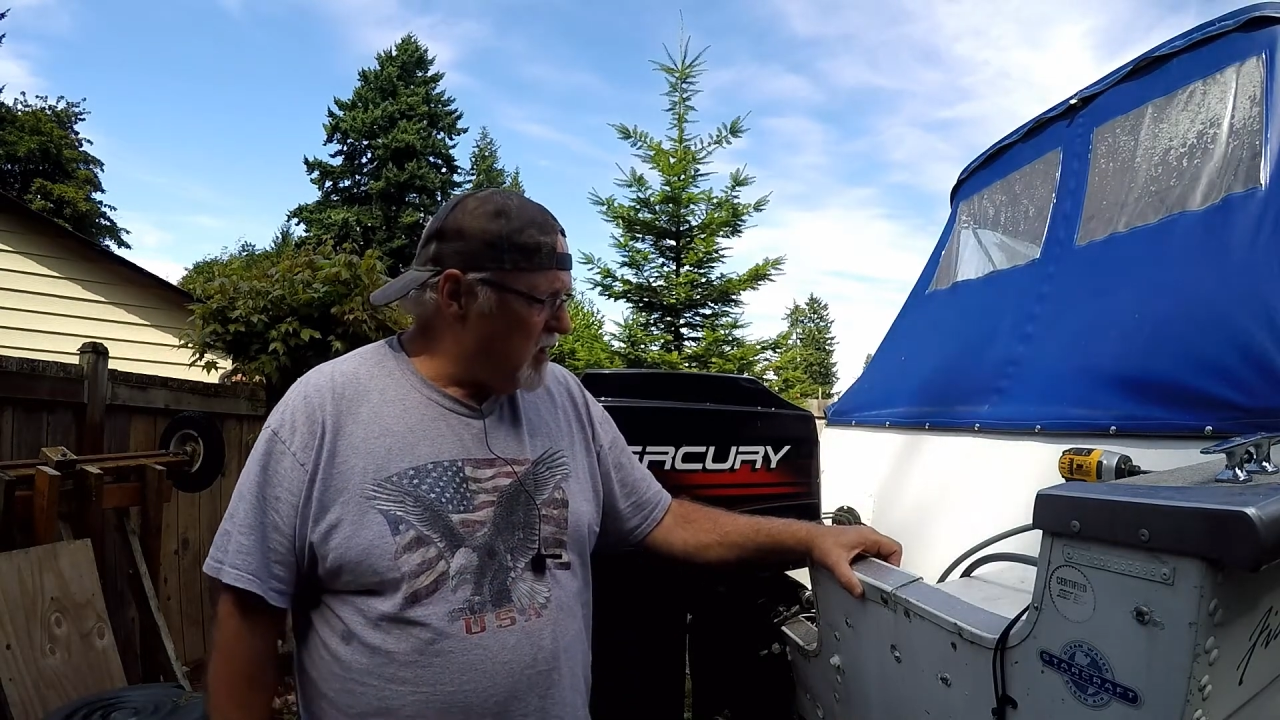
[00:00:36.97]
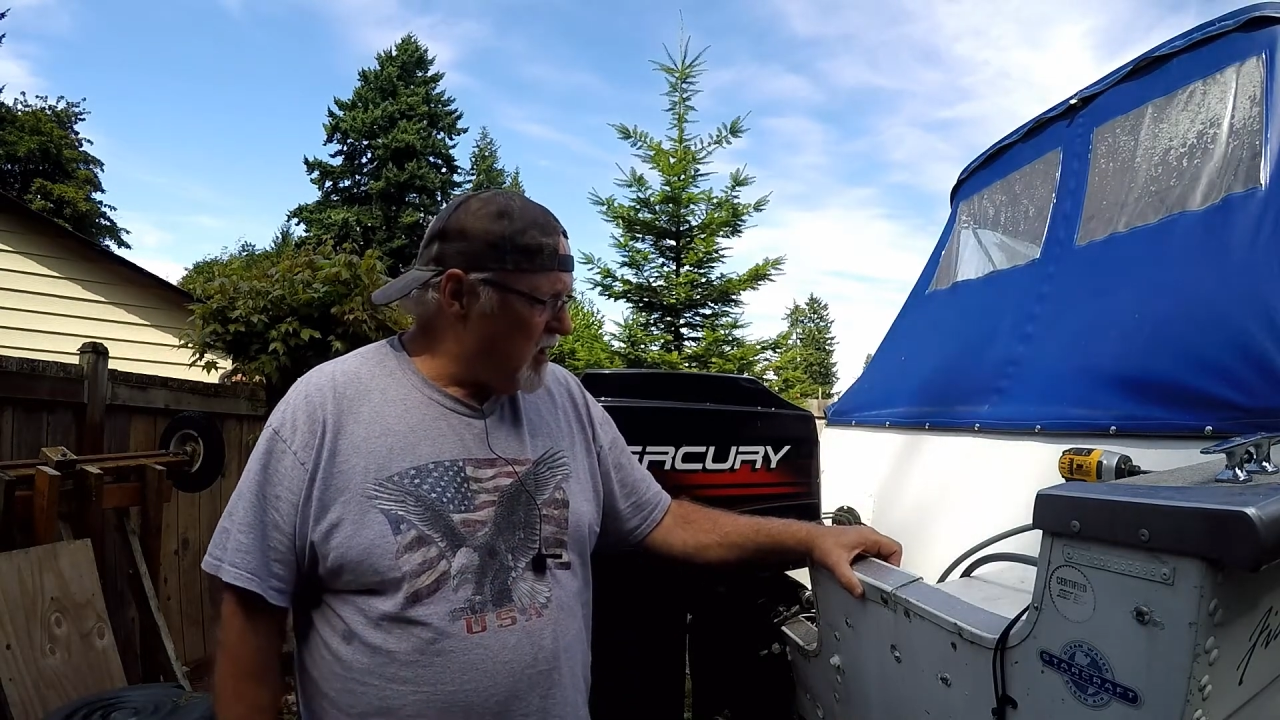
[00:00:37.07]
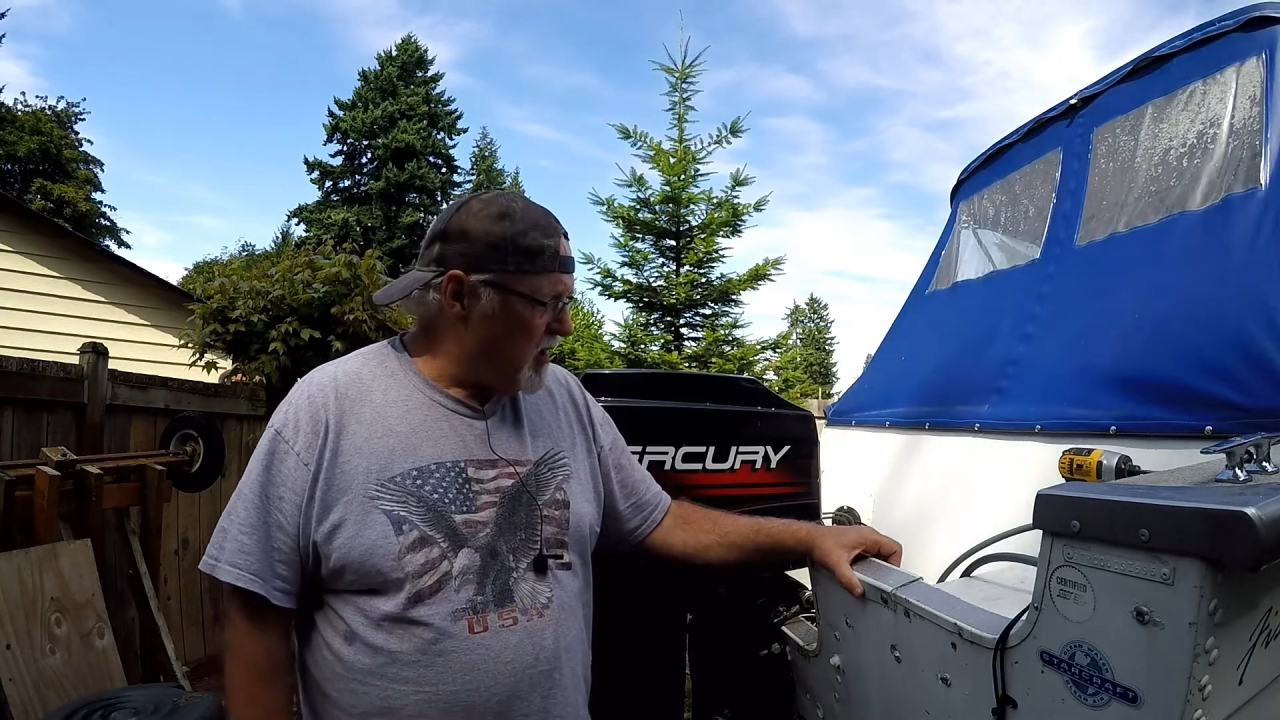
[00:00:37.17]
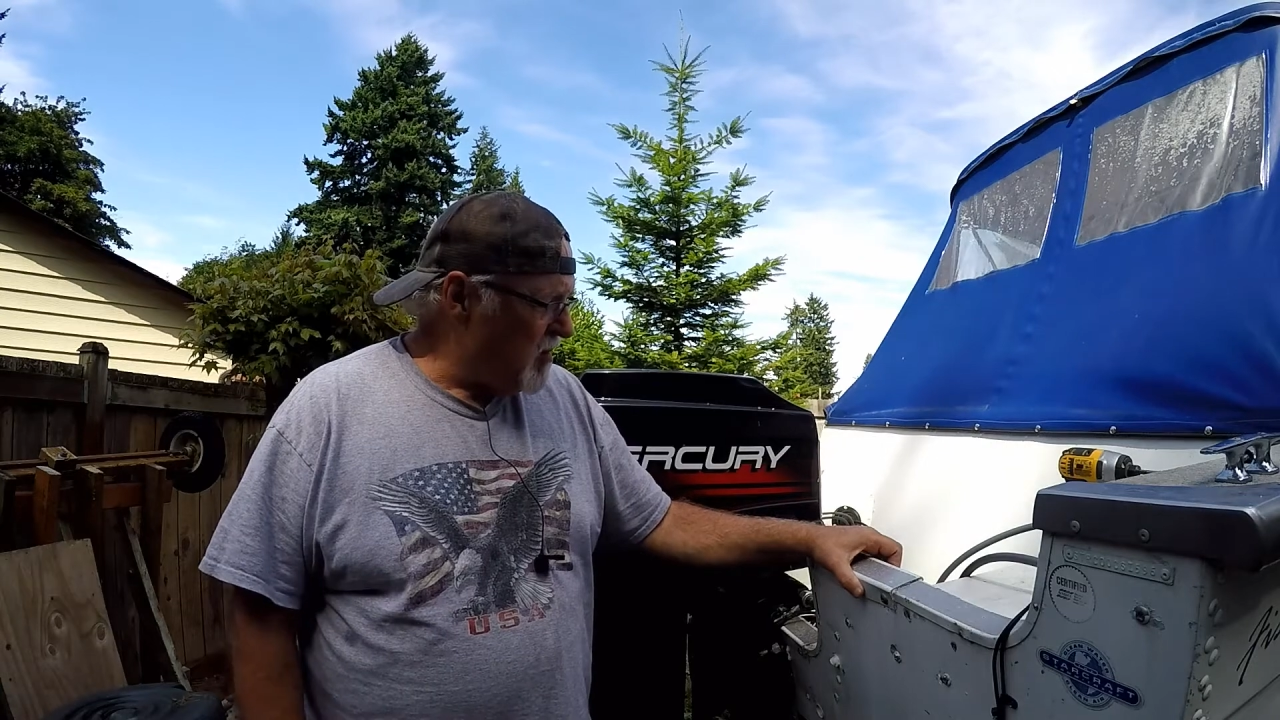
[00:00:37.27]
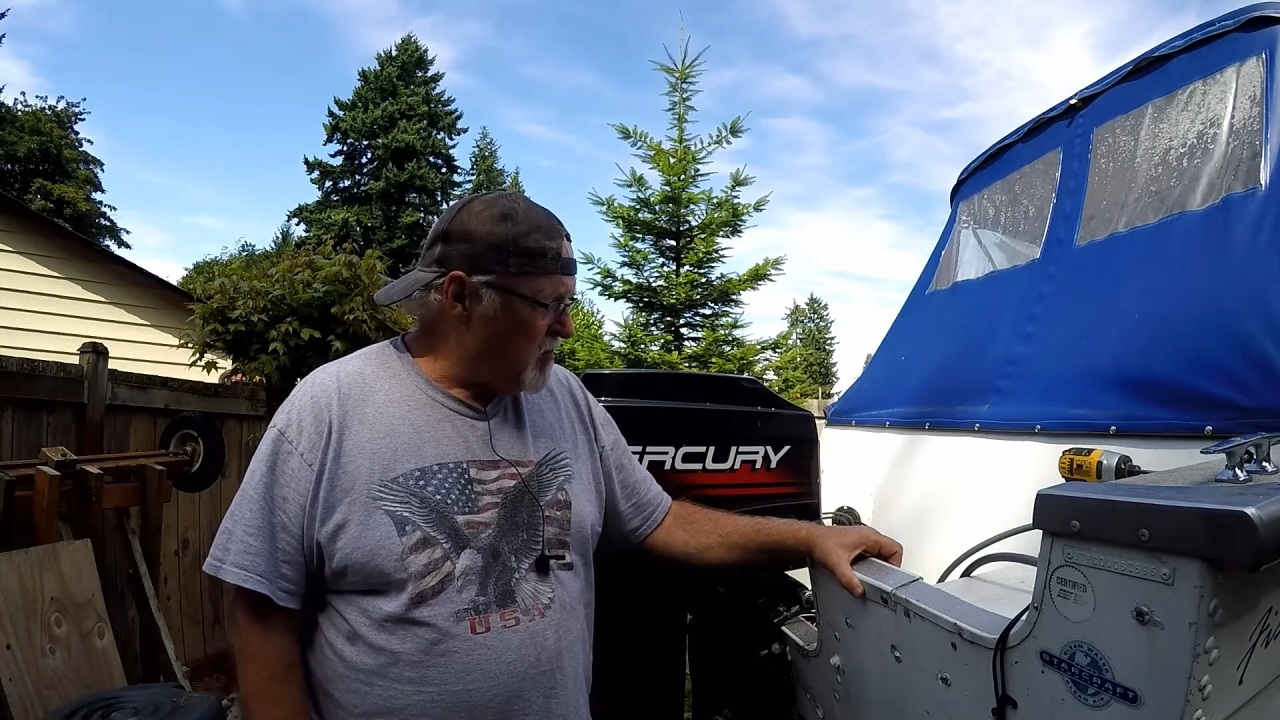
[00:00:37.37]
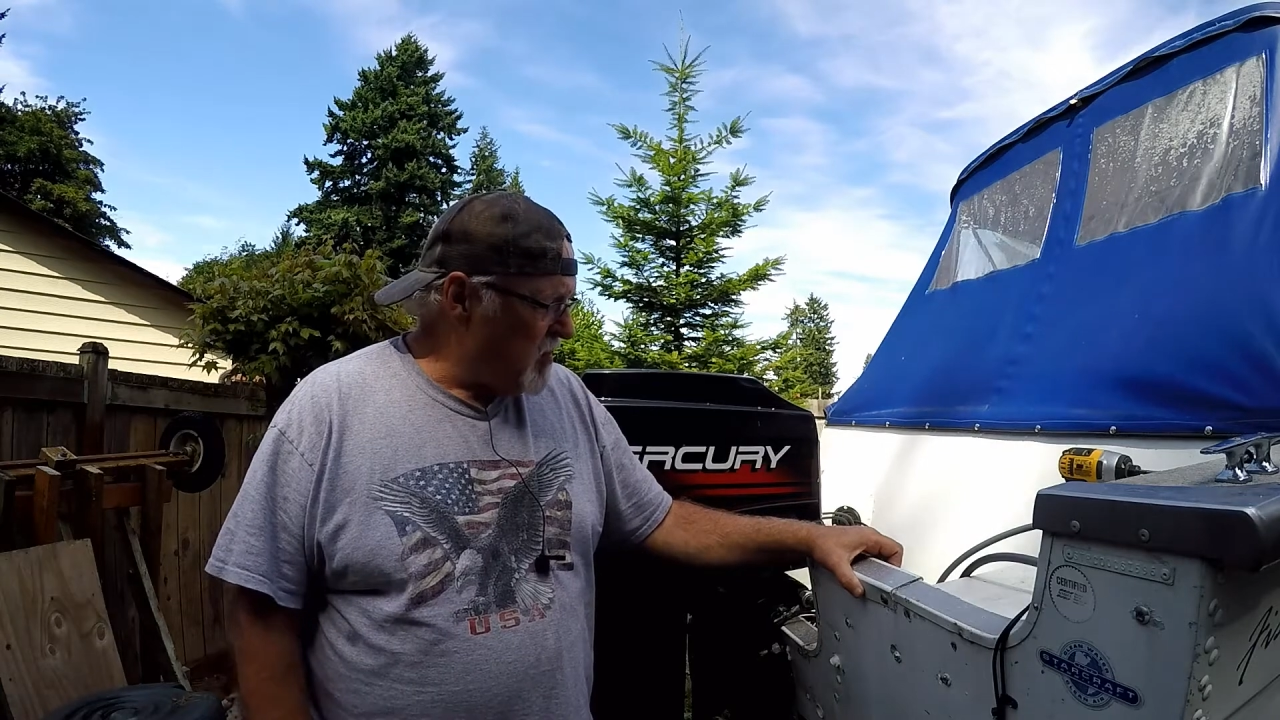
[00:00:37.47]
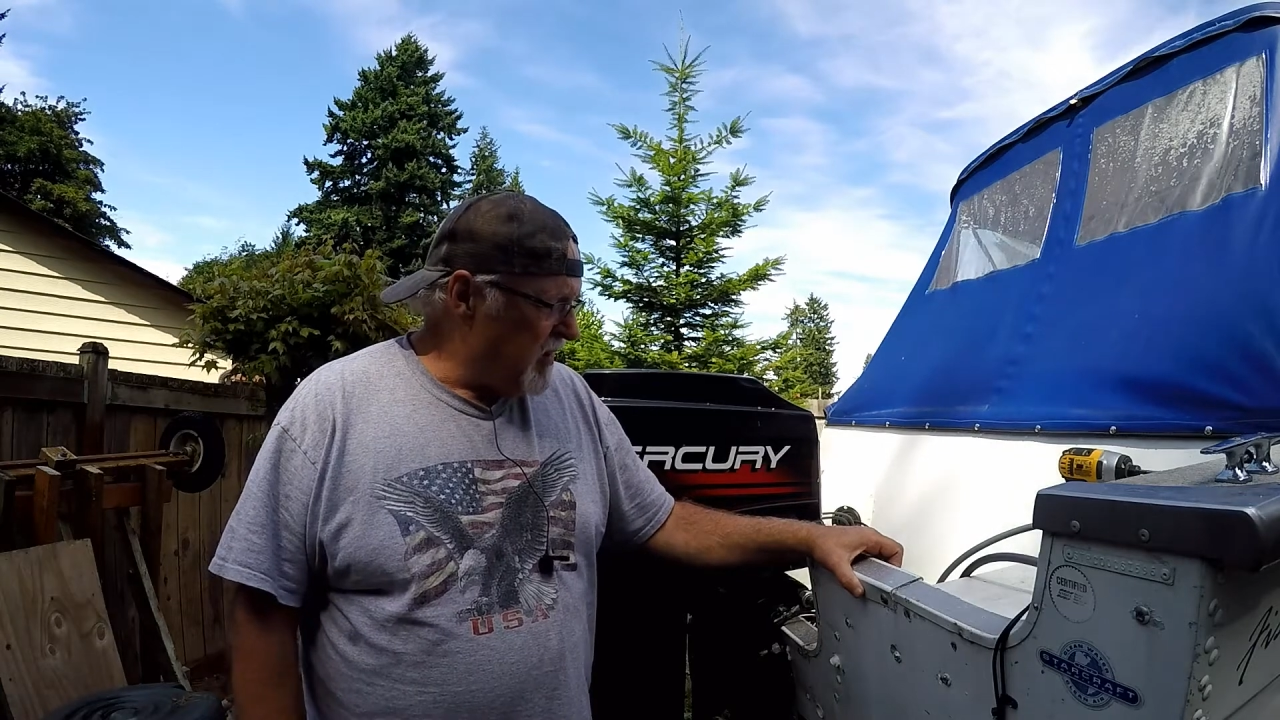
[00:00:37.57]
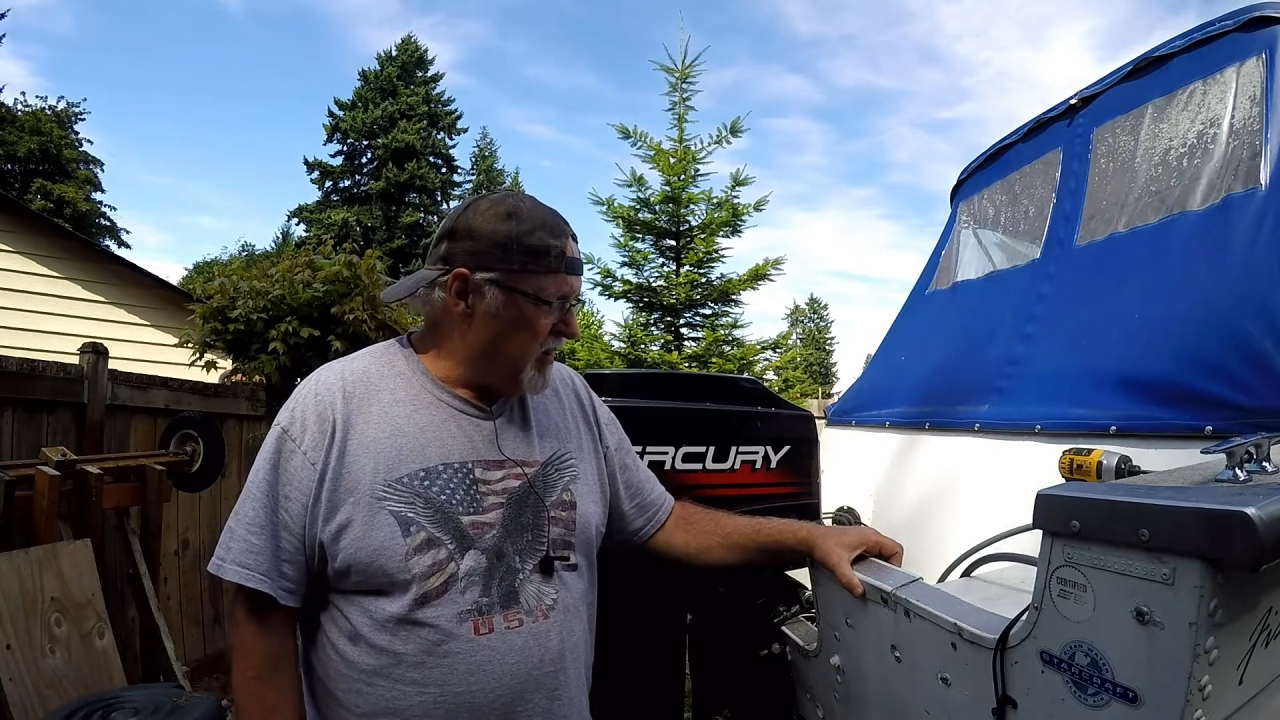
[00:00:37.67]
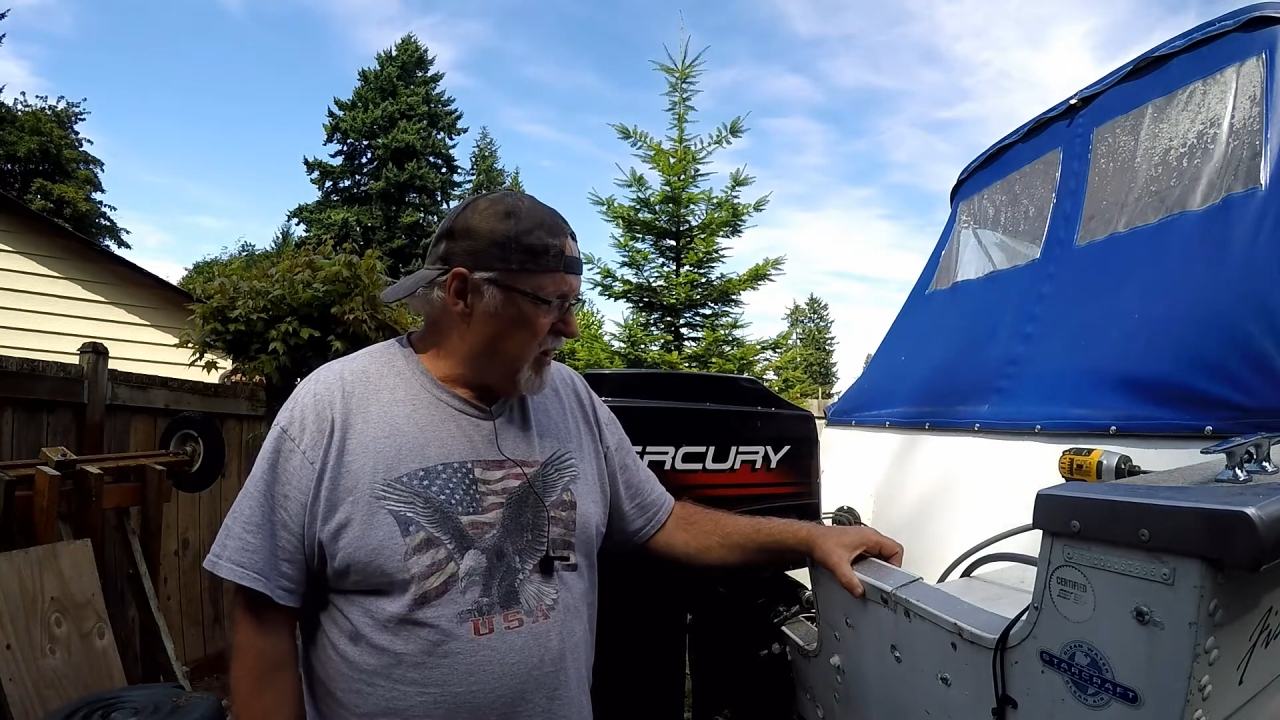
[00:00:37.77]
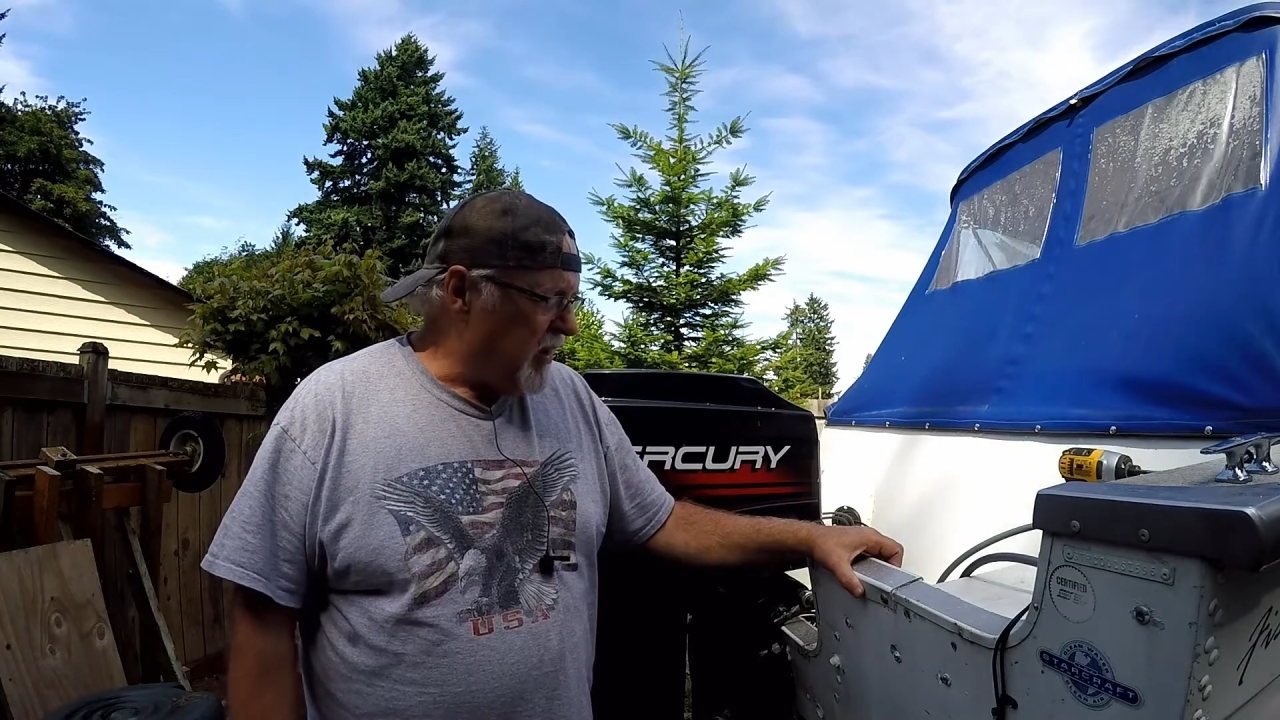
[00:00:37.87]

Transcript: I